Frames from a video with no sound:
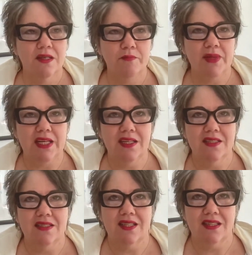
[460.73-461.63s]

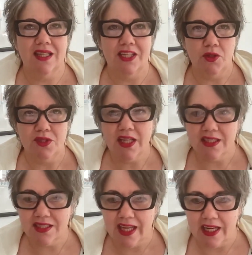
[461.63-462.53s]
because, like you
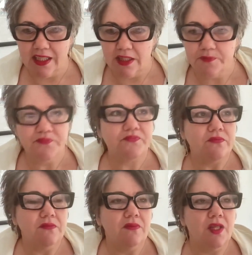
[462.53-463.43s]
said, Katie,
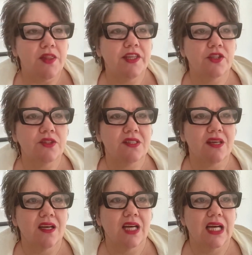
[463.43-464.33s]
there's
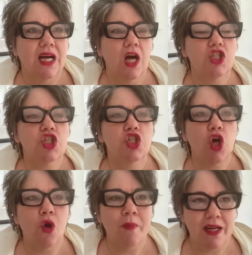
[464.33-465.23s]

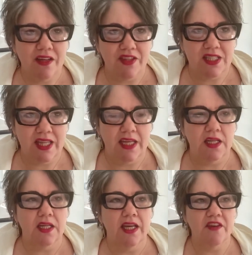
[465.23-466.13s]
so many of us
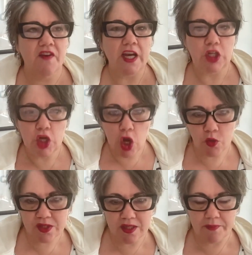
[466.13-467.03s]
think, if I
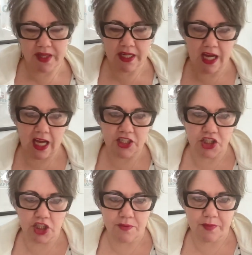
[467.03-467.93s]
know something, I
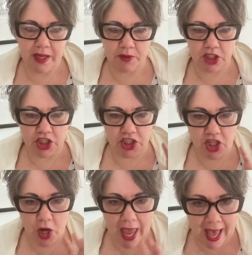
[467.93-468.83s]
should be able to
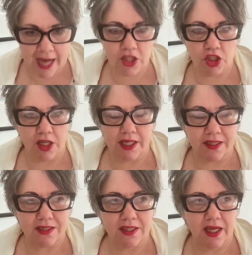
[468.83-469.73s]
just act on
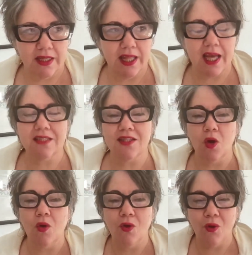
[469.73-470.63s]
it. And that is
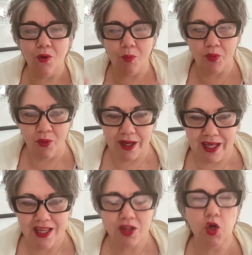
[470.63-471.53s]
the whole point,
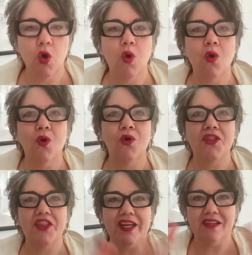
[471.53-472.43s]
the
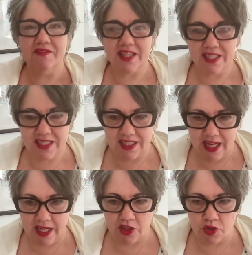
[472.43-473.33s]
whole thing of this
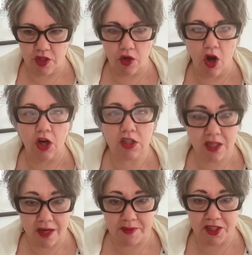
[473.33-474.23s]
stage. There are
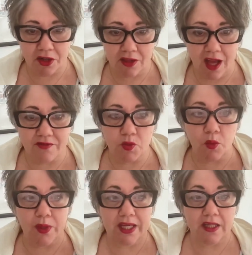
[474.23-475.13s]
times in our lives
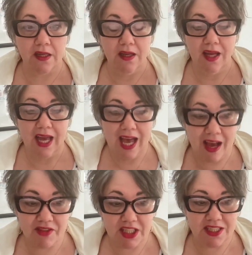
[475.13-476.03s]
where we can
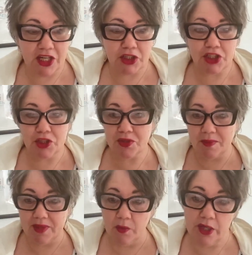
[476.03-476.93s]
have a desire to do
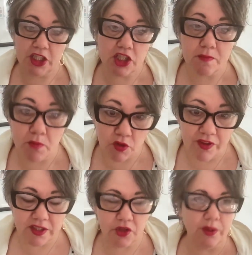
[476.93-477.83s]
something and we can just move
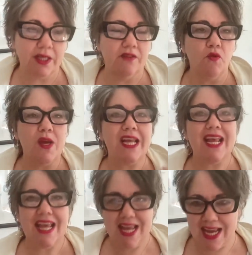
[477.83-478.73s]
into it. And if we
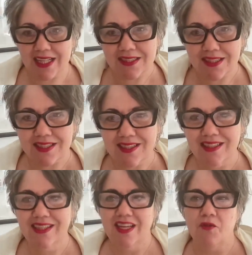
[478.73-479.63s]
can't,
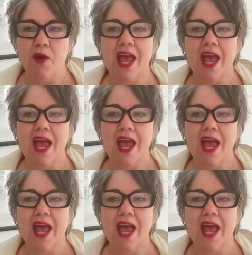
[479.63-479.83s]
if we